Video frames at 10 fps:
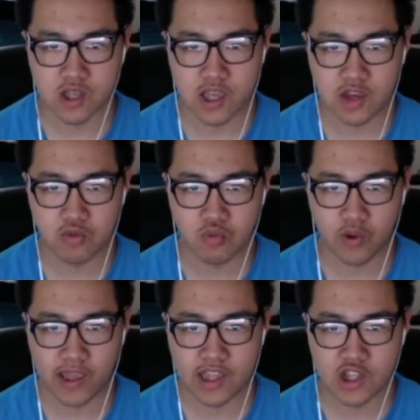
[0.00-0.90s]
a
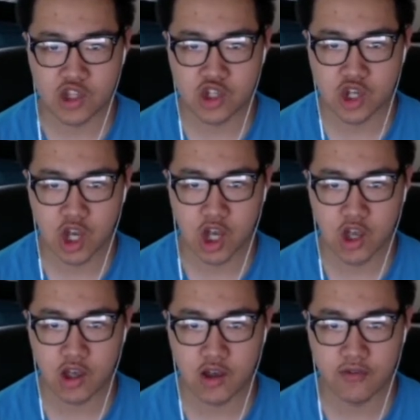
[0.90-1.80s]
range
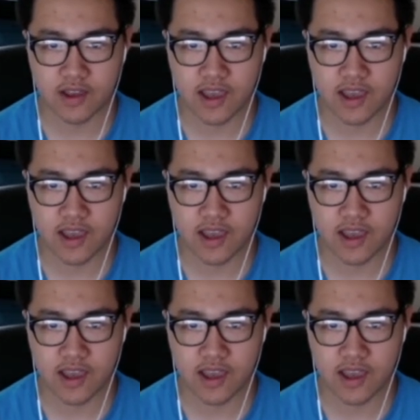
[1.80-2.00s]
of